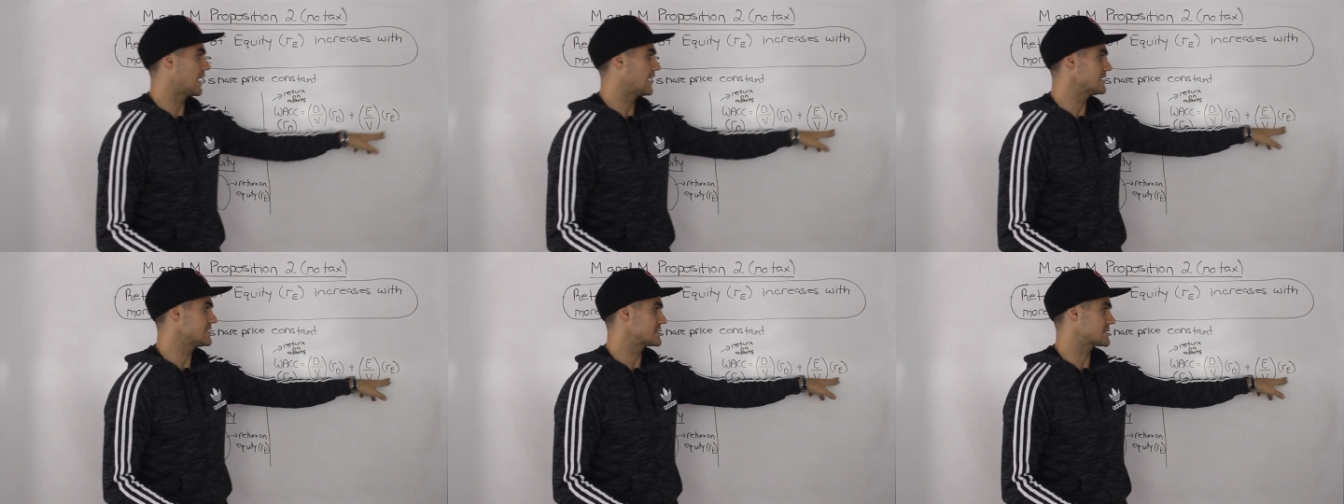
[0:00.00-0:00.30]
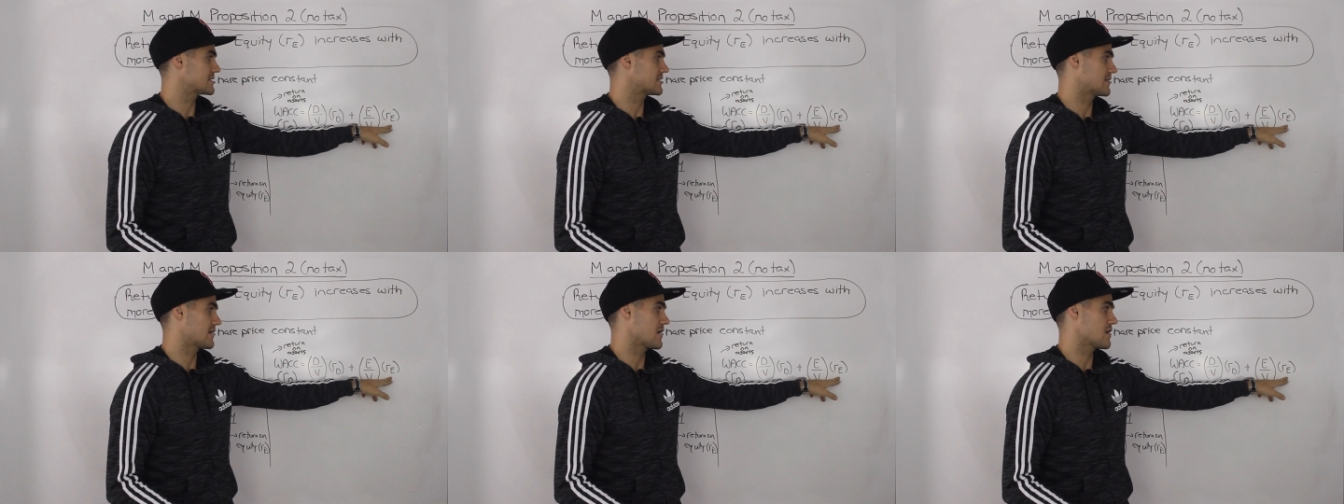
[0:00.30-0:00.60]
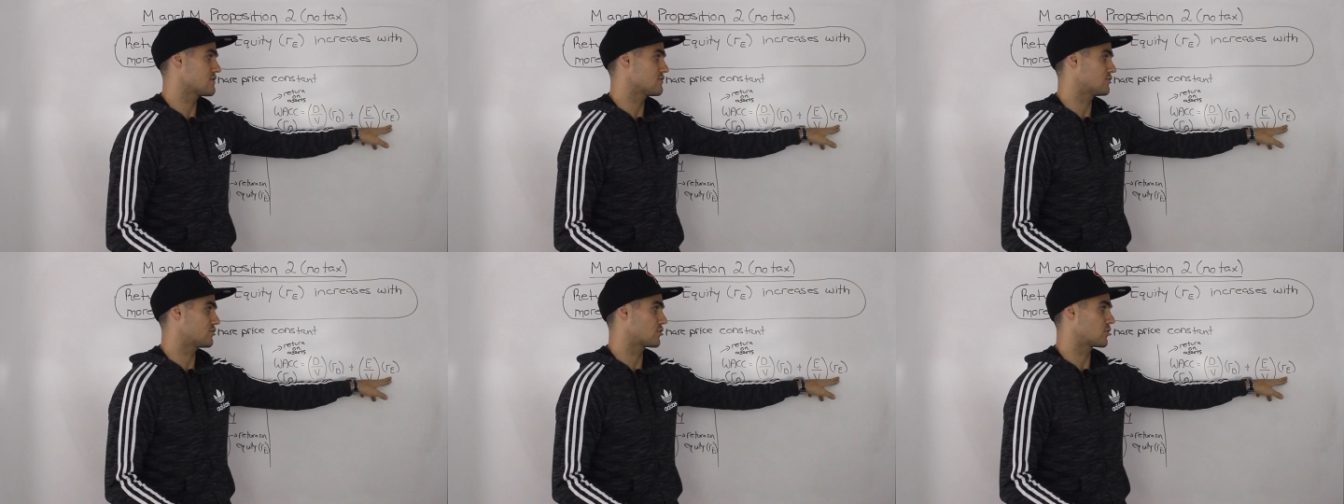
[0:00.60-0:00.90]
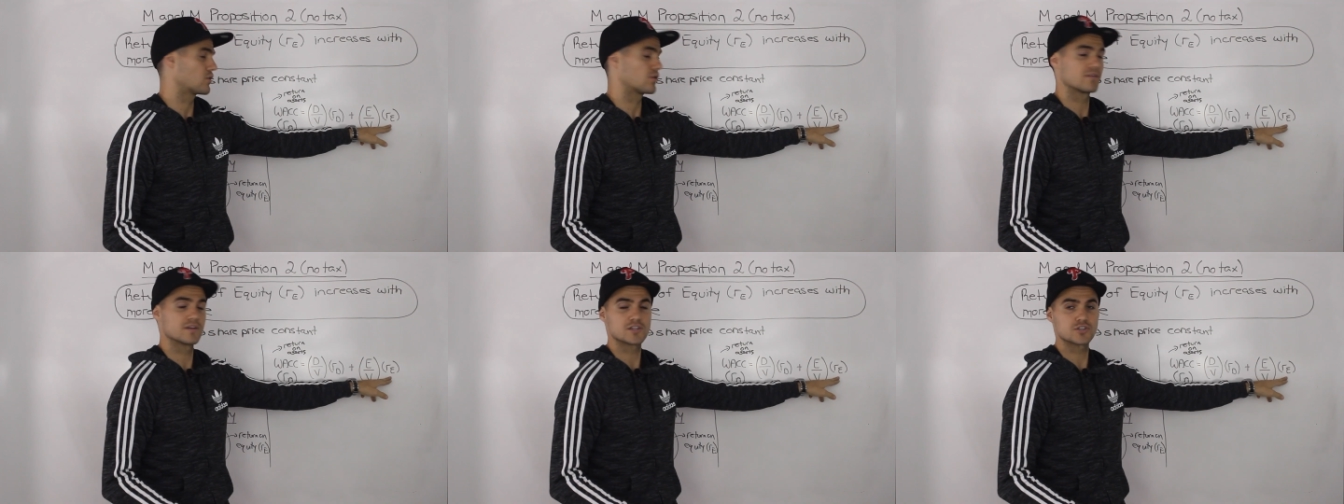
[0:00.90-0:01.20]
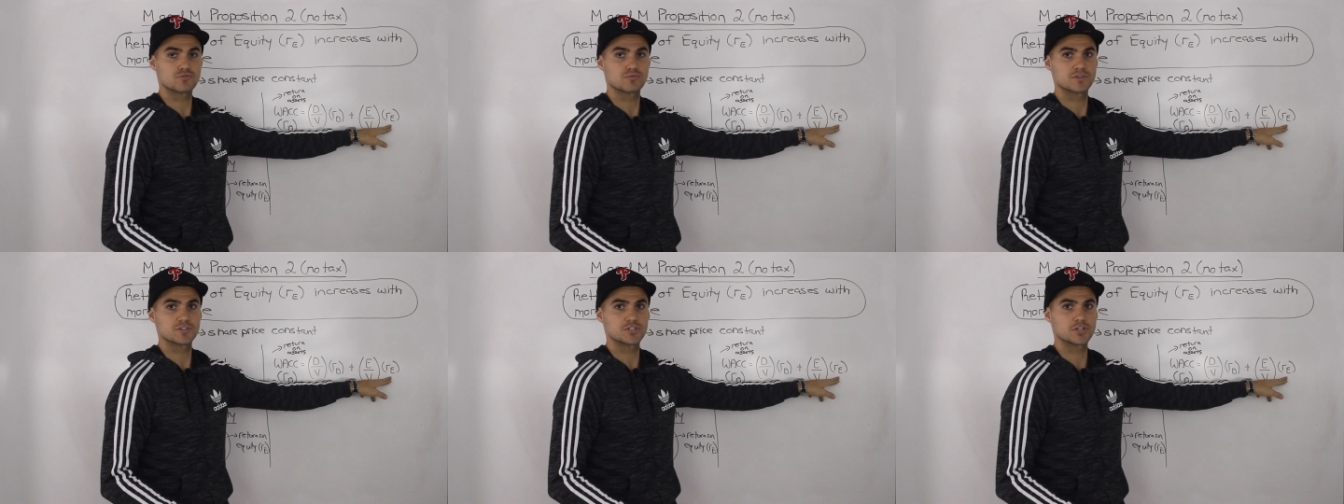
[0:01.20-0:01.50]
isolate for
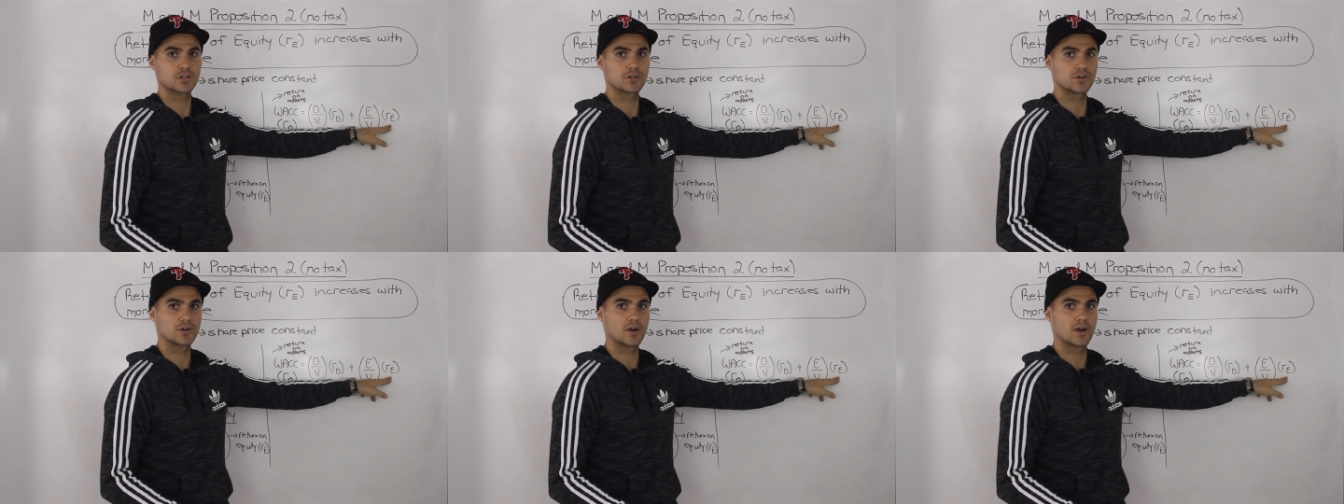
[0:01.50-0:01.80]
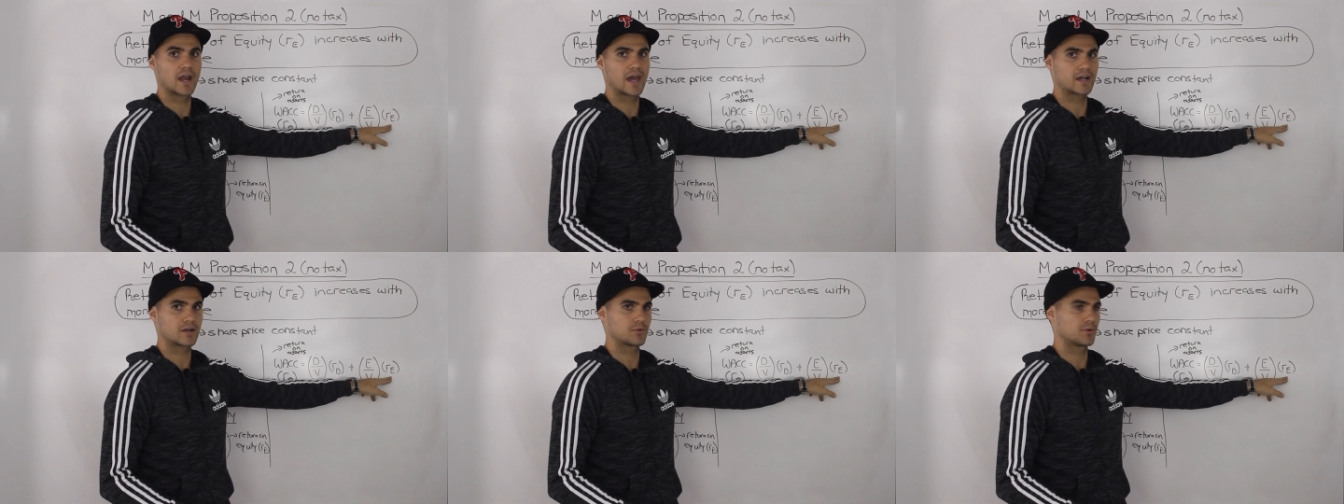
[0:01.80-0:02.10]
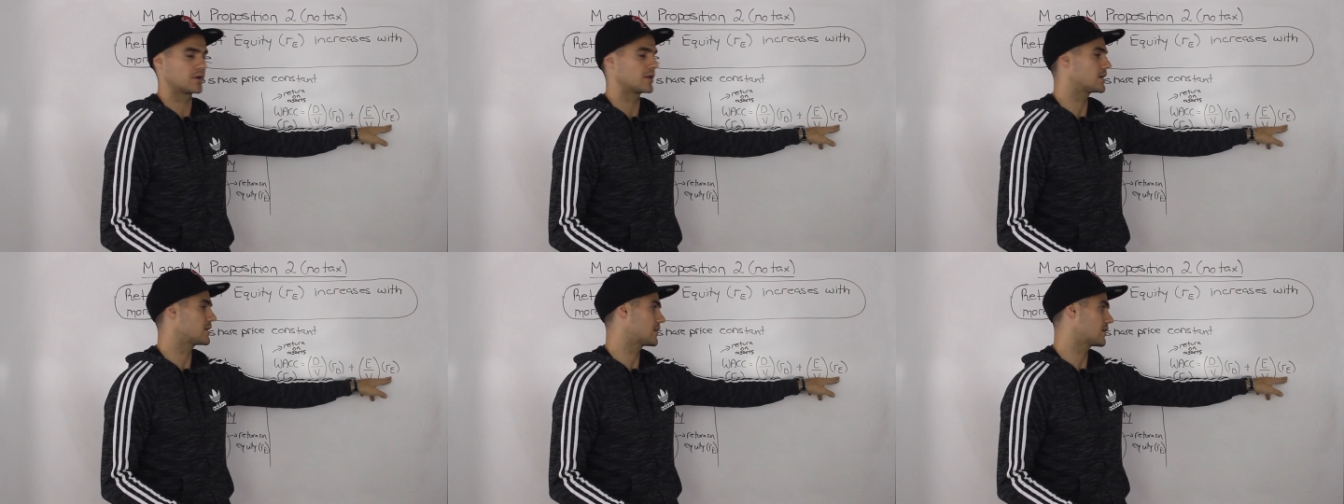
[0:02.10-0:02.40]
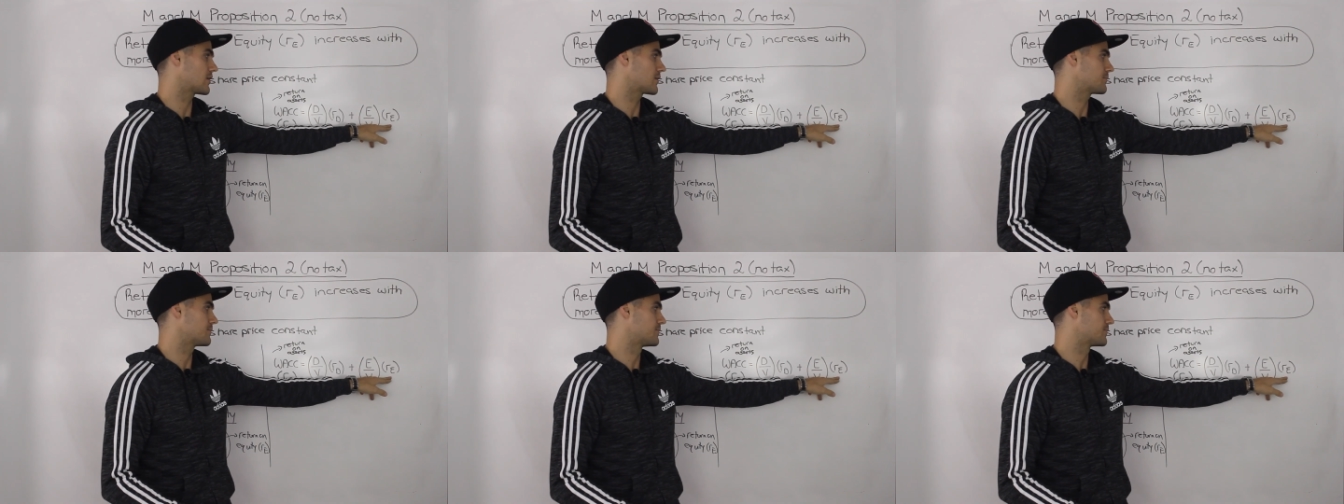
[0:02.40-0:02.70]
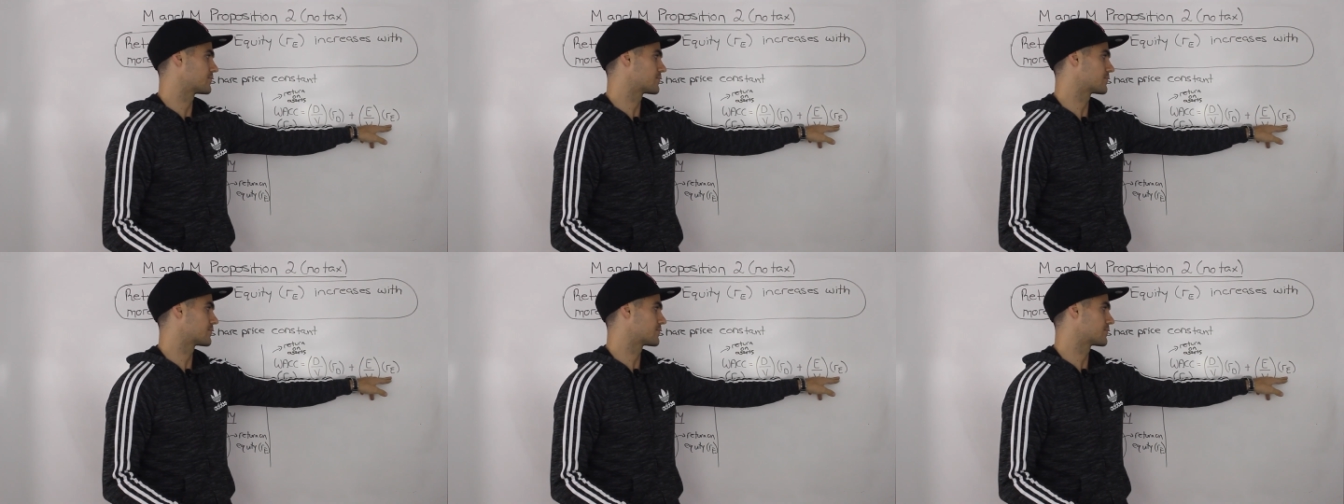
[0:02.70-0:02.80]
this return on equity here.